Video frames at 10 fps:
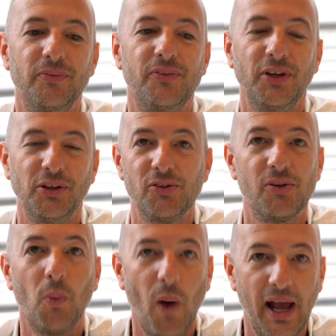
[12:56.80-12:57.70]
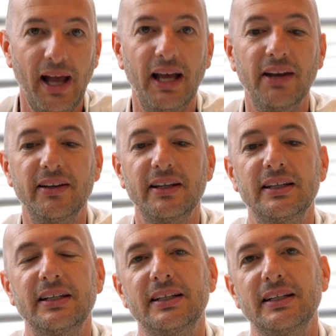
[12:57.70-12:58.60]
seen as the way ahead.
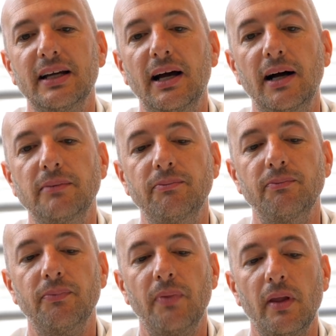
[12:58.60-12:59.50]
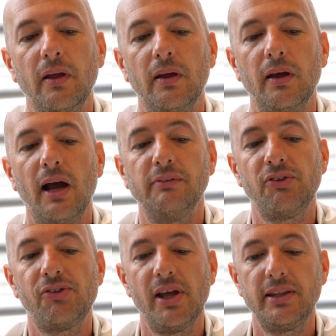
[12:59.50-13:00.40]

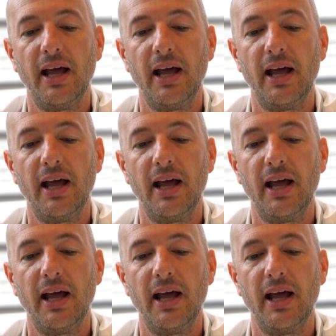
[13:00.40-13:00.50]
Having said